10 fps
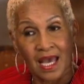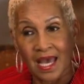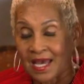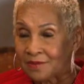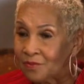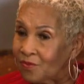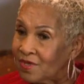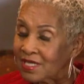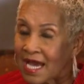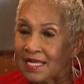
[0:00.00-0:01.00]
and
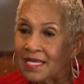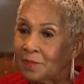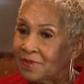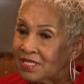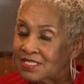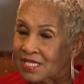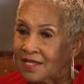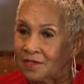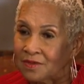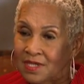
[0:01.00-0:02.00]
we're kind of helping each
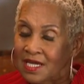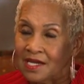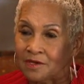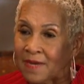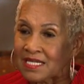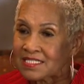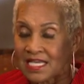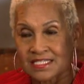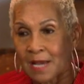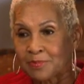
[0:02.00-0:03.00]
other. Everybody
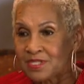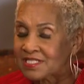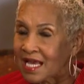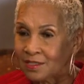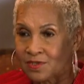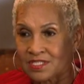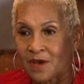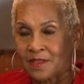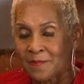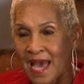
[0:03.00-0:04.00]
says I put St. Louis
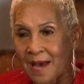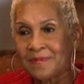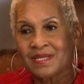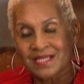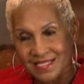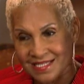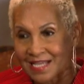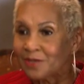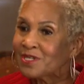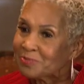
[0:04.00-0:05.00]
on the map.
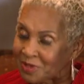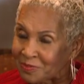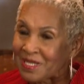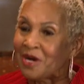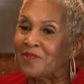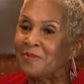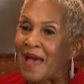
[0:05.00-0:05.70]
St. Louis put me on the